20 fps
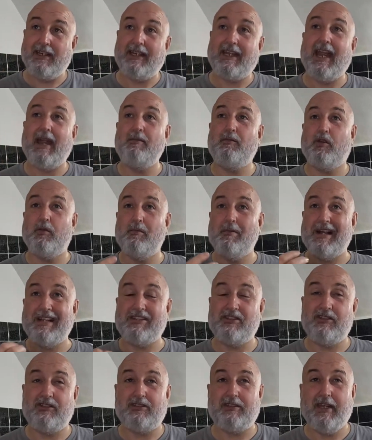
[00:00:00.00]
He came to
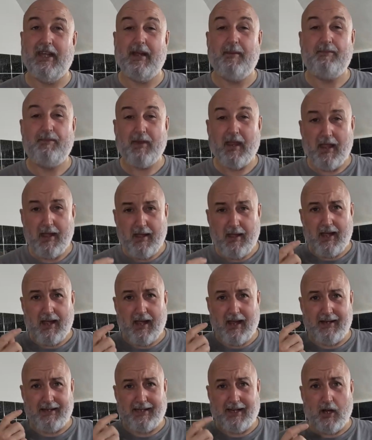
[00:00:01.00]
Manchester
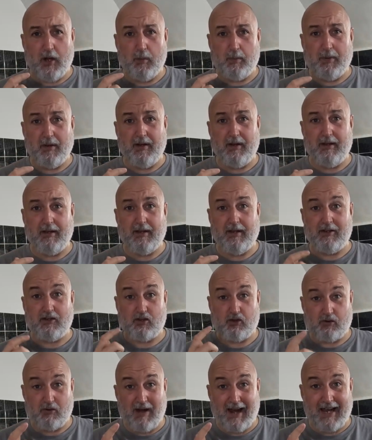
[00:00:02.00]
and he opened
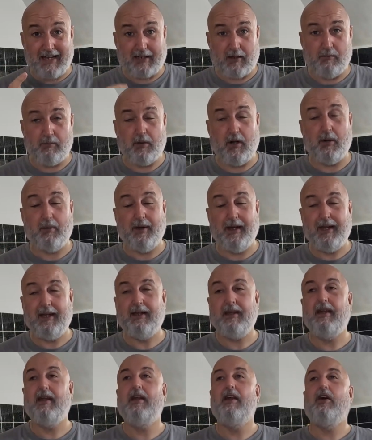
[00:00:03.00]
Track
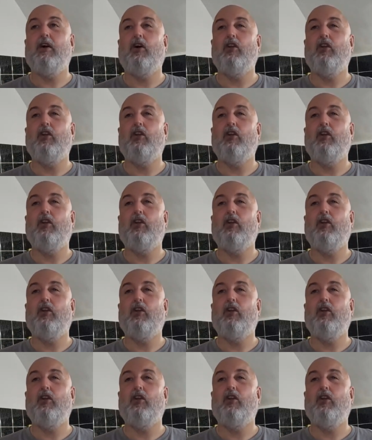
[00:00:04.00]
Brewing